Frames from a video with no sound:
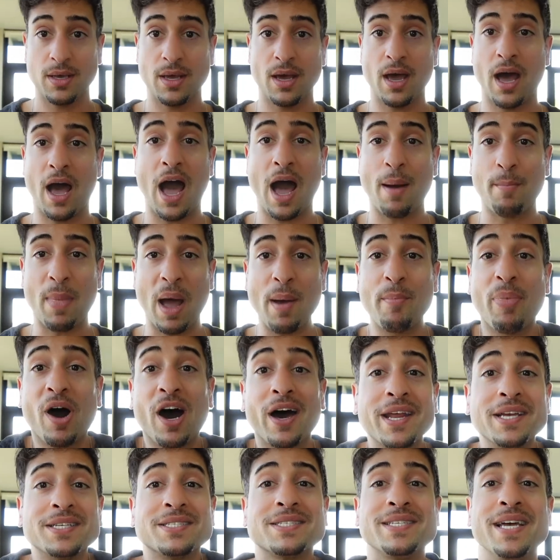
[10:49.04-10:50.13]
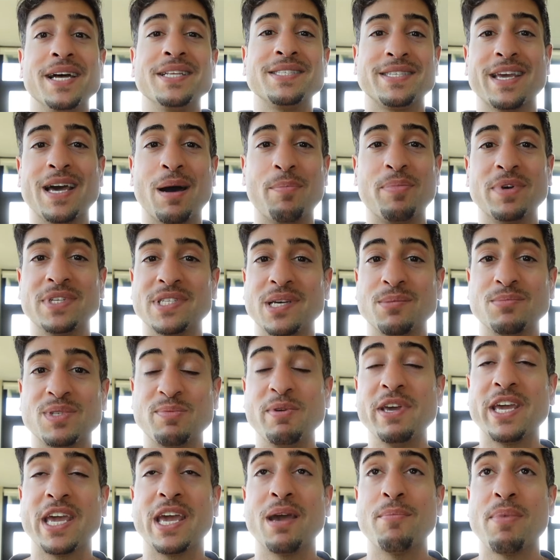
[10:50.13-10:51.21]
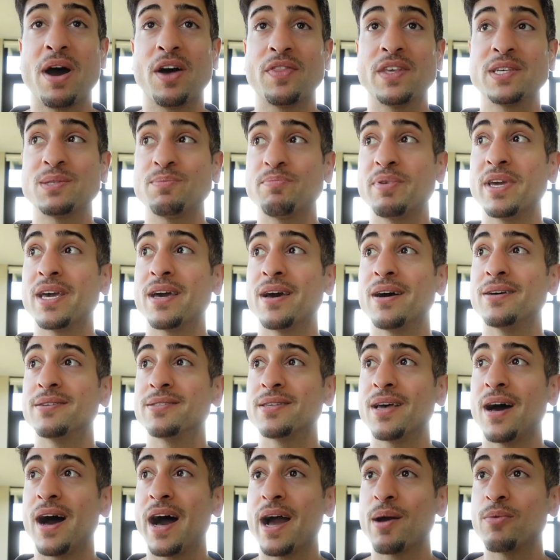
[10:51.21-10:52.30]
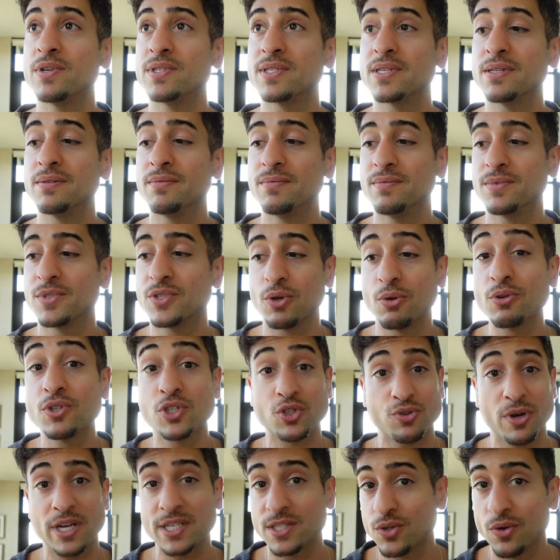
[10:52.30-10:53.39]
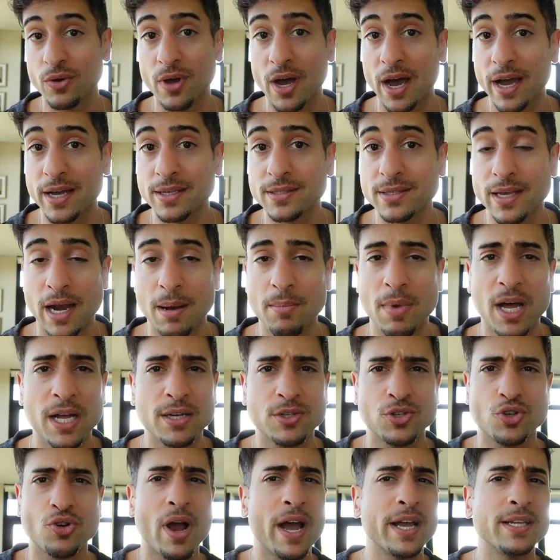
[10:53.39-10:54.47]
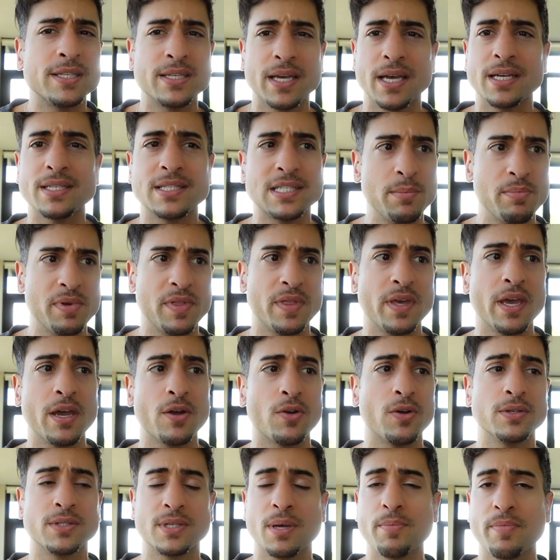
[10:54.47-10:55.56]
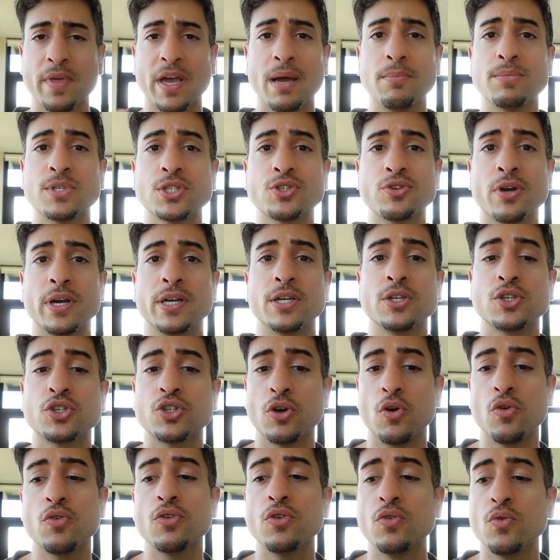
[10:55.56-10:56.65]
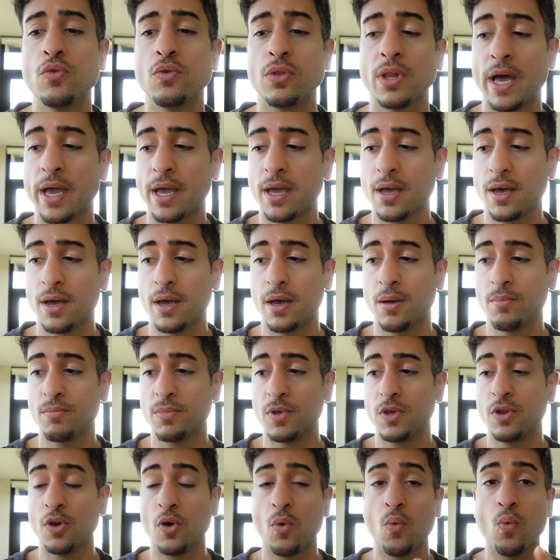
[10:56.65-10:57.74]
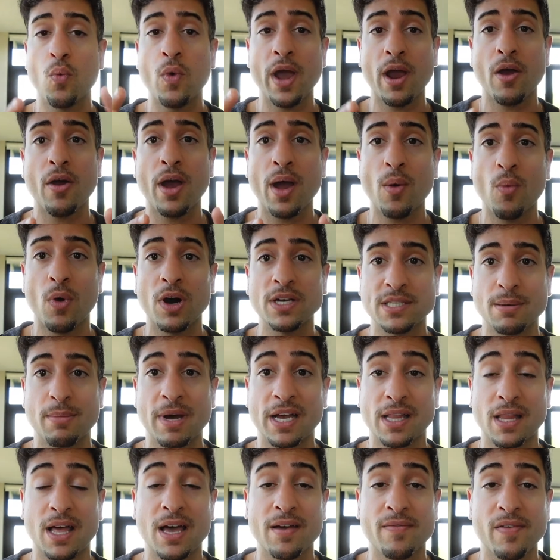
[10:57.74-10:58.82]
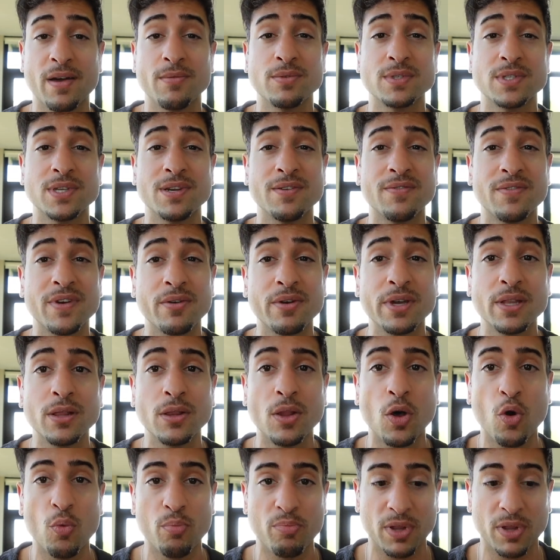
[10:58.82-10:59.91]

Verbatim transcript: uh, my body is tensing up as I'm speaking about this because I was so stressed, you guys. And I'm not trying to get sympathy or something. I'm just trying to show you, like, um, you know, where I was in my life. I was in a very low